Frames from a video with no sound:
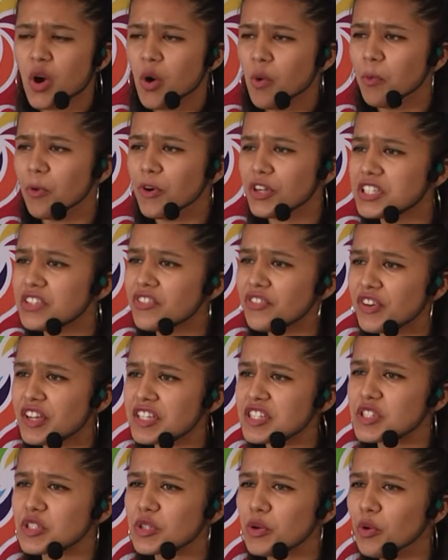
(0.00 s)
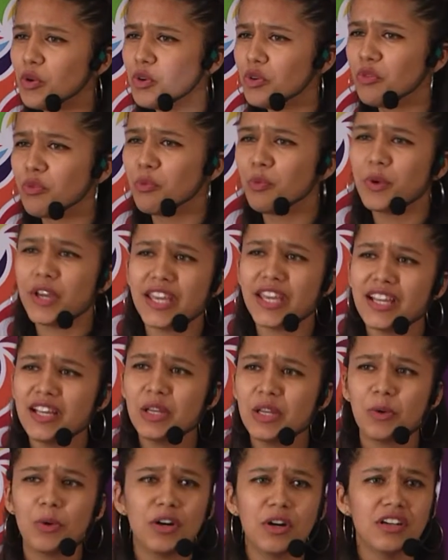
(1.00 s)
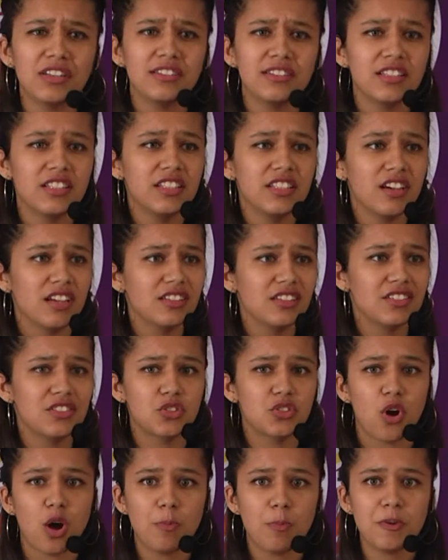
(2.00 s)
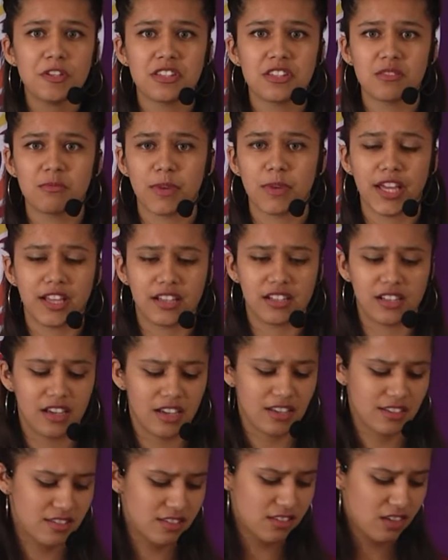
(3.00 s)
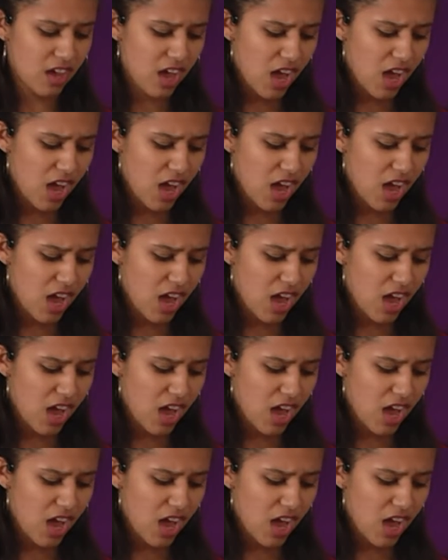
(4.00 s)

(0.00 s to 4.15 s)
what if I score way lower than the other toppers in my class?